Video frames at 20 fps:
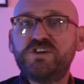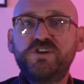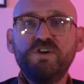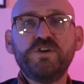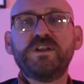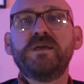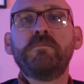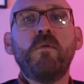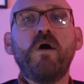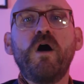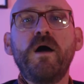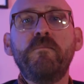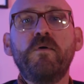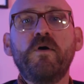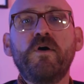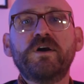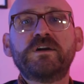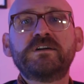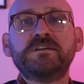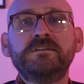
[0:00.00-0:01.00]
good in my
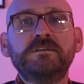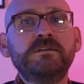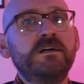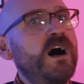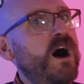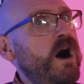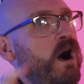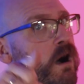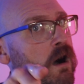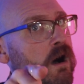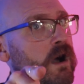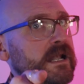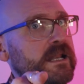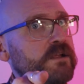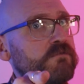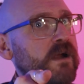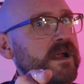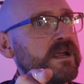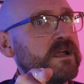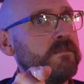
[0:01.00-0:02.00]
book.
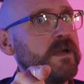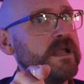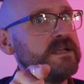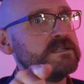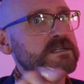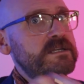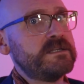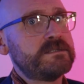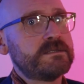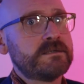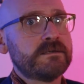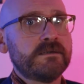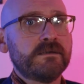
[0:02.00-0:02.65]
Highly recommended.